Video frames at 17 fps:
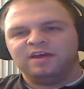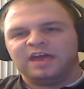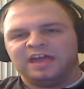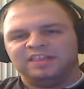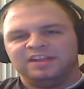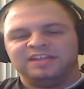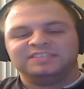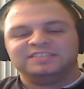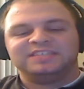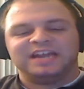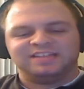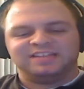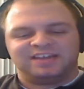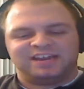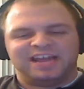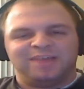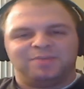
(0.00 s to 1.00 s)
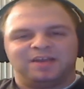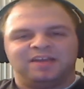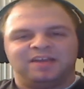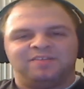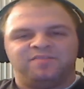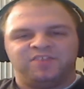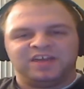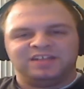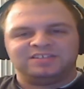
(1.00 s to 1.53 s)
And then they said in dynamic
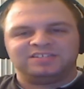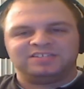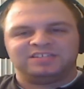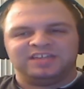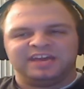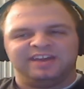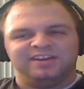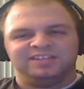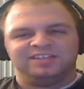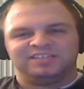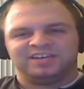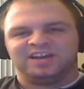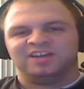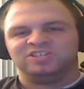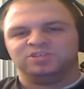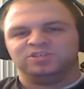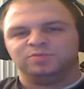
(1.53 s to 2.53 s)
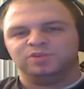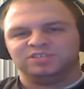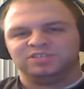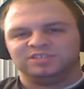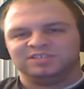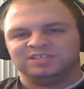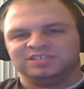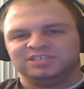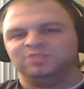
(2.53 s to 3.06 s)
events there is a
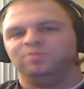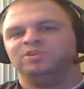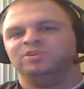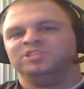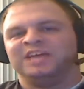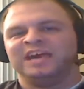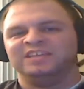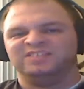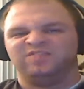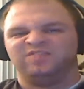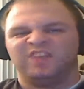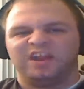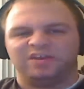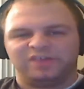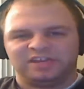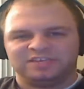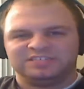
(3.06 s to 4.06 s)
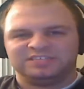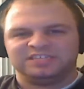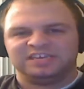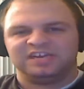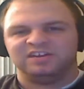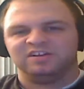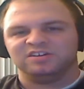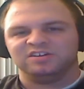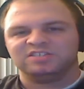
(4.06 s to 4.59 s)
contribution system which has varying
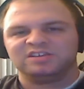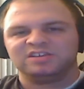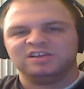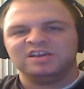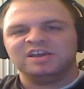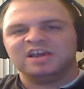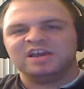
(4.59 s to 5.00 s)
tiers,